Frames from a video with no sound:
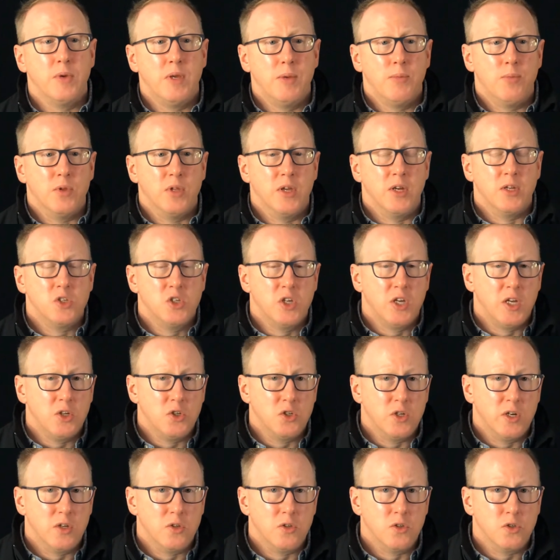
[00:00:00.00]
People not
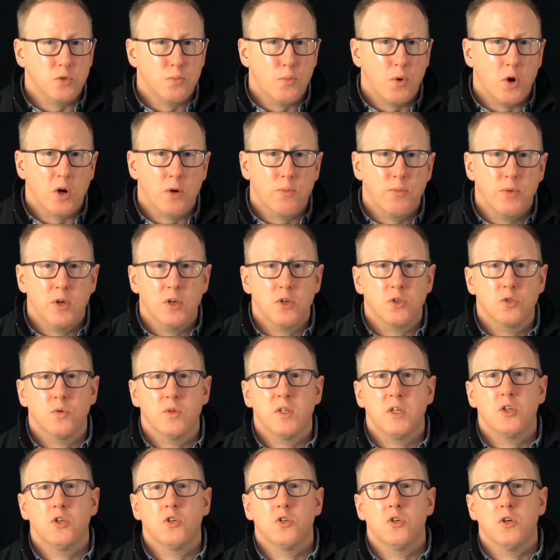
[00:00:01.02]
changing out the spark plugs
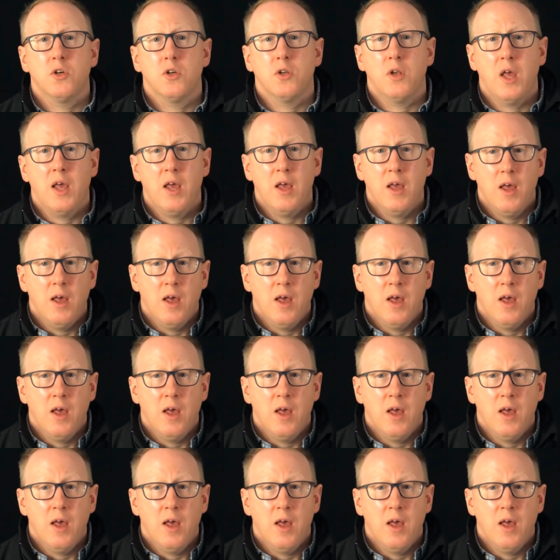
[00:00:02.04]
when they should,